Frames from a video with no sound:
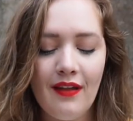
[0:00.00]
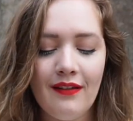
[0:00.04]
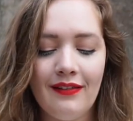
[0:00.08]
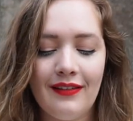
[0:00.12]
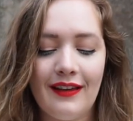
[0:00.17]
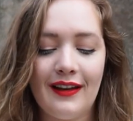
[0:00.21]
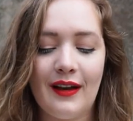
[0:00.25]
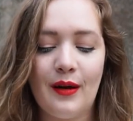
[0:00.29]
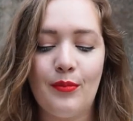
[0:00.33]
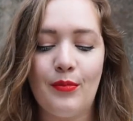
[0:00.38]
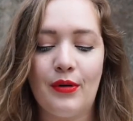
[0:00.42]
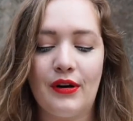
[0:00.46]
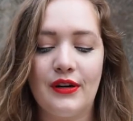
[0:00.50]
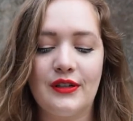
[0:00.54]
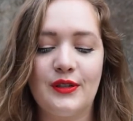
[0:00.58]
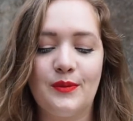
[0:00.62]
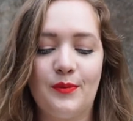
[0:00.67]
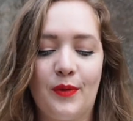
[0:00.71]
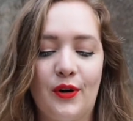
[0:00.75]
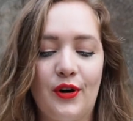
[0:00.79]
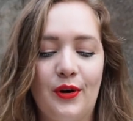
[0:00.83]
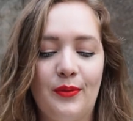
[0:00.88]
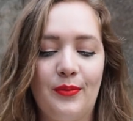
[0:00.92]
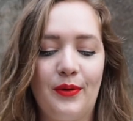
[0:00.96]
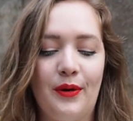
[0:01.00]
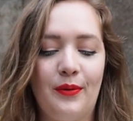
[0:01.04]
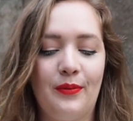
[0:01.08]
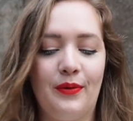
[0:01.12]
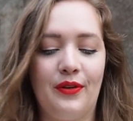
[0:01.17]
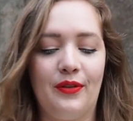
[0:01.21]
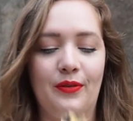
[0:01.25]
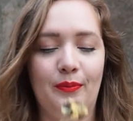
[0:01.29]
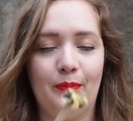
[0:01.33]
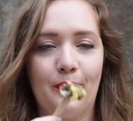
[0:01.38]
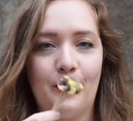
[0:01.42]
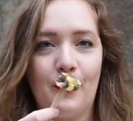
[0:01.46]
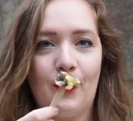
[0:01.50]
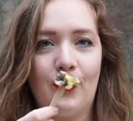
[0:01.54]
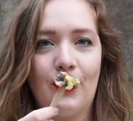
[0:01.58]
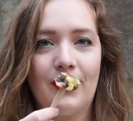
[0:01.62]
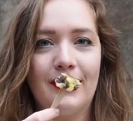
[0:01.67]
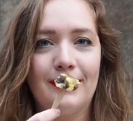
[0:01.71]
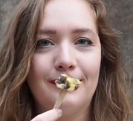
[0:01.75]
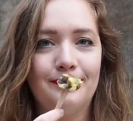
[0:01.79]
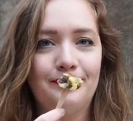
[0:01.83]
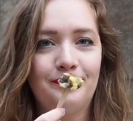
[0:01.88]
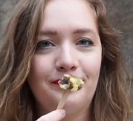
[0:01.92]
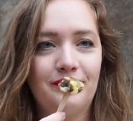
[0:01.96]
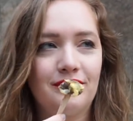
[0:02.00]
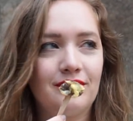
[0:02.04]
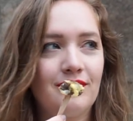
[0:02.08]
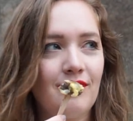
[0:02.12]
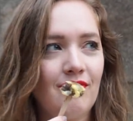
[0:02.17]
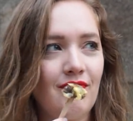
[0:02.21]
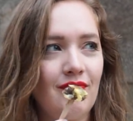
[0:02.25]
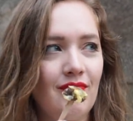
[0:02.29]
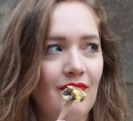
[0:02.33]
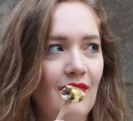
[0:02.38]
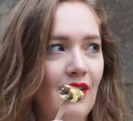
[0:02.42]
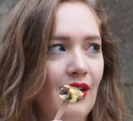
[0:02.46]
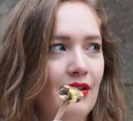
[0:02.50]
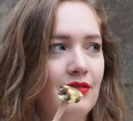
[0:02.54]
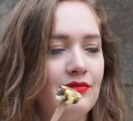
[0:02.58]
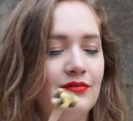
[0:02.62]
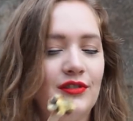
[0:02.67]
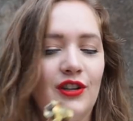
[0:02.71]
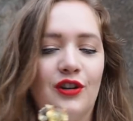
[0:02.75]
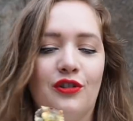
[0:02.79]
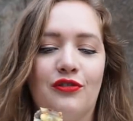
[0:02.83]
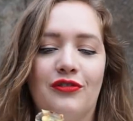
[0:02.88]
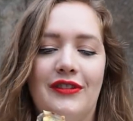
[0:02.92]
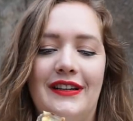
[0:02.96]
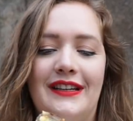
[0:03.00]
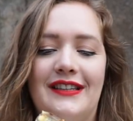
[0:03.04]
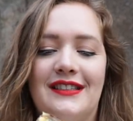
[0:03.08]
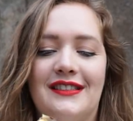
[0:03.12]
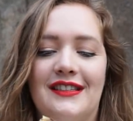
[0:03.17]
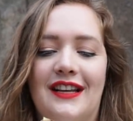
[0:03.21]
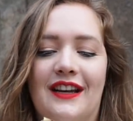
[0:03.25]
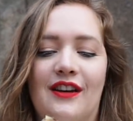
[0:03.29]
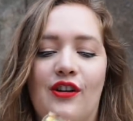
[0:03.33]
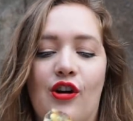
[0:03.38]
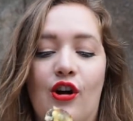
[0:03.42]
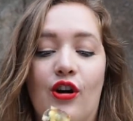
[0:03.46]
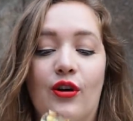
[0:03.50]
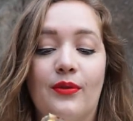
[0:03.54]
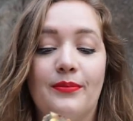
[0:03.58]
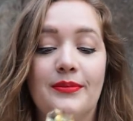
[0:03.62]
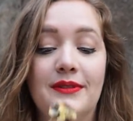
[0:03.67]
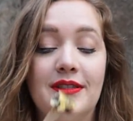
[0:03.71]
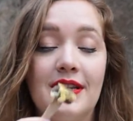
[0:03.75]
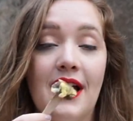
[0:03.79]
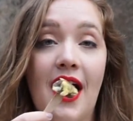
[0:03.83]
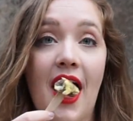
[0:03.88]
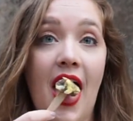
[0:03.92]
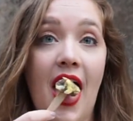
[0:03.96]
Like a Mars bar, but with more grease and carbs.